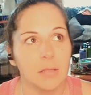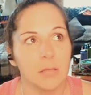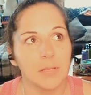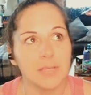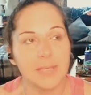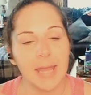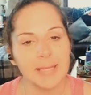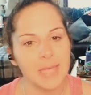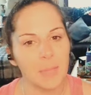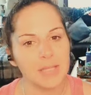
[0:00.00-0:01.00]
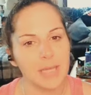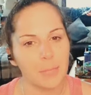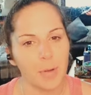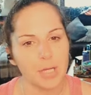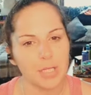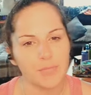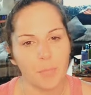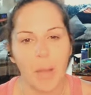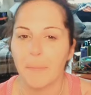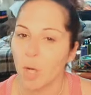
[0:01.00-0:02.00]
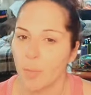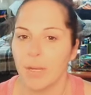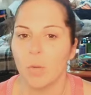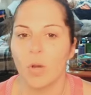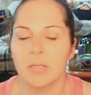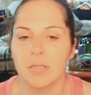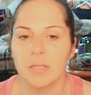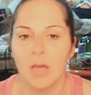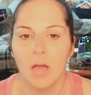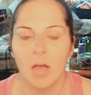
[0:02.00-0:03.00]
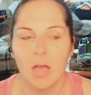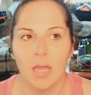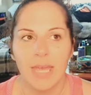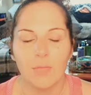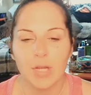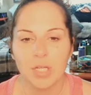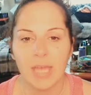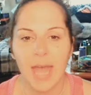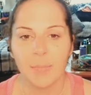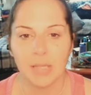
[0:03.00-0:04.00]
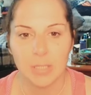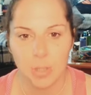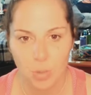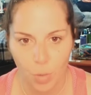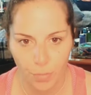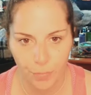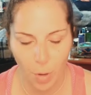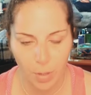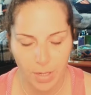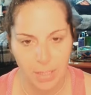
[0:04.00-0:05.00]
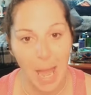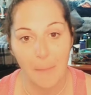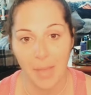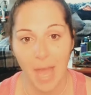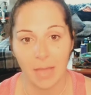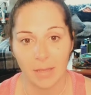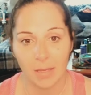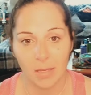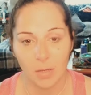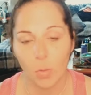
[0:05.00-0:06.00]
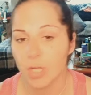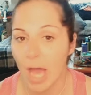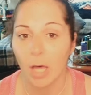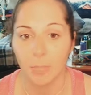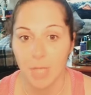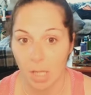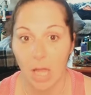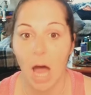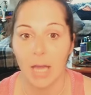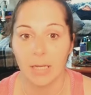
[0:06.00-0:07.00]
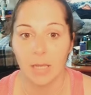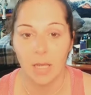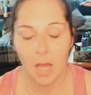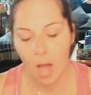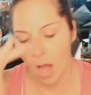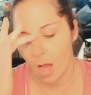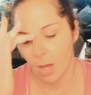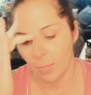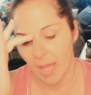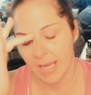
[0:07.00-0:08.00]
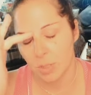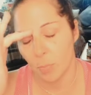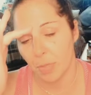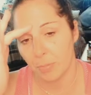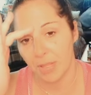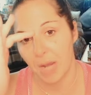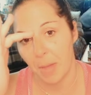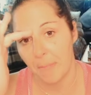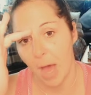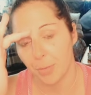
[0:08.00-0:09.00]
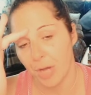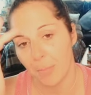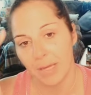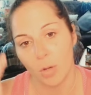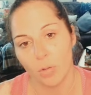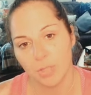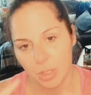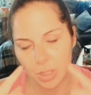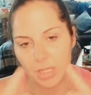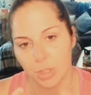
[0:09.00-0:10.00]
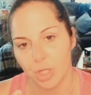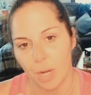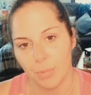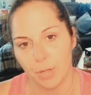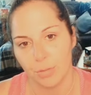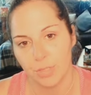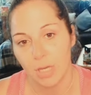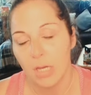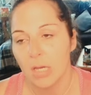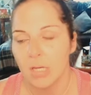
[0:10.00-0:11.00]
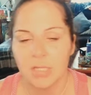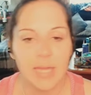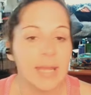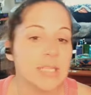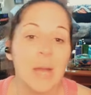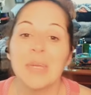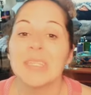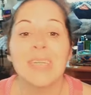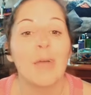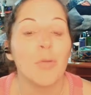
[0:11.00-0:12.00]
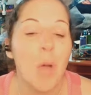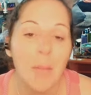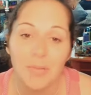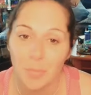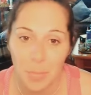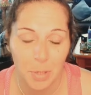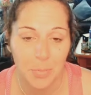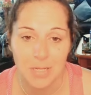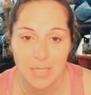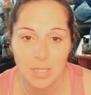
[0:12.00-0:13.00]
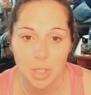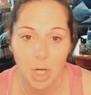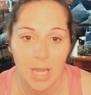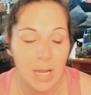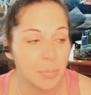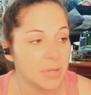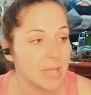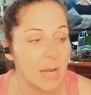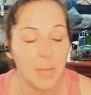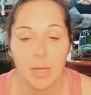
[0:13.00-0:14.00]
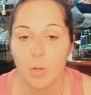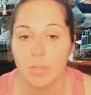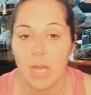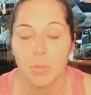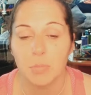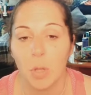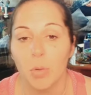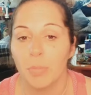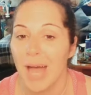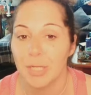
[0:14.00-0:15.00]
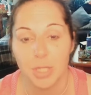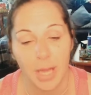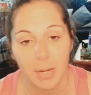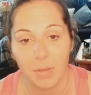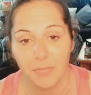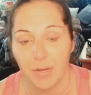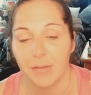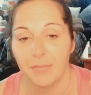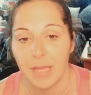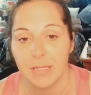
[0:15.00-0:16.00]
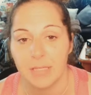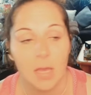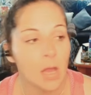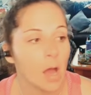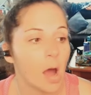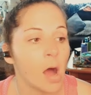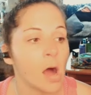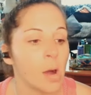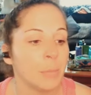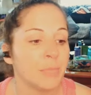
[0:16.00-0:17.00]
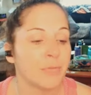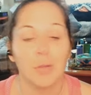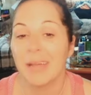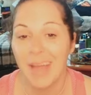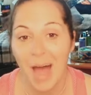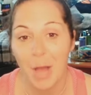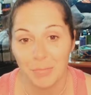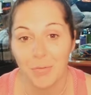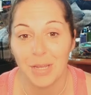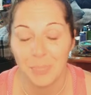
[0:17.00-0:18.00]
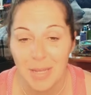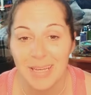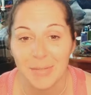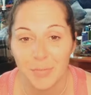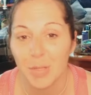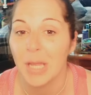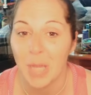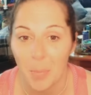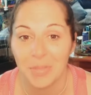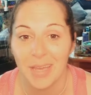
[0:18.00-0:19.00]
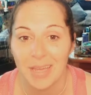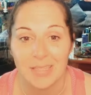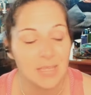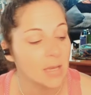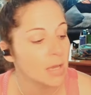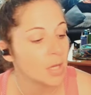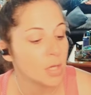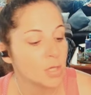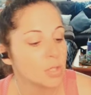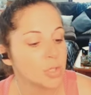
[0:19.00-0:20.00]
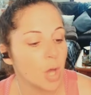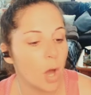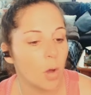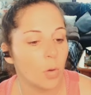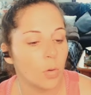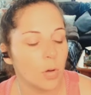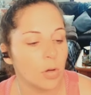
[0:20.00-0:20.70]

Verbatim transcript: the second time I did impressions for my permanent ones, he originally had me lean sort of forward, not back, which helped a lot. Um, and he told me to breathe out of my mouth, not my nose, because you're getting shit up your nose. Second time, he did not remind me for my permanent denture, and I breathed out of my nose, and I was blowing black shit out of my freaking face um, for like a hot freaking minute, for like a couple days. So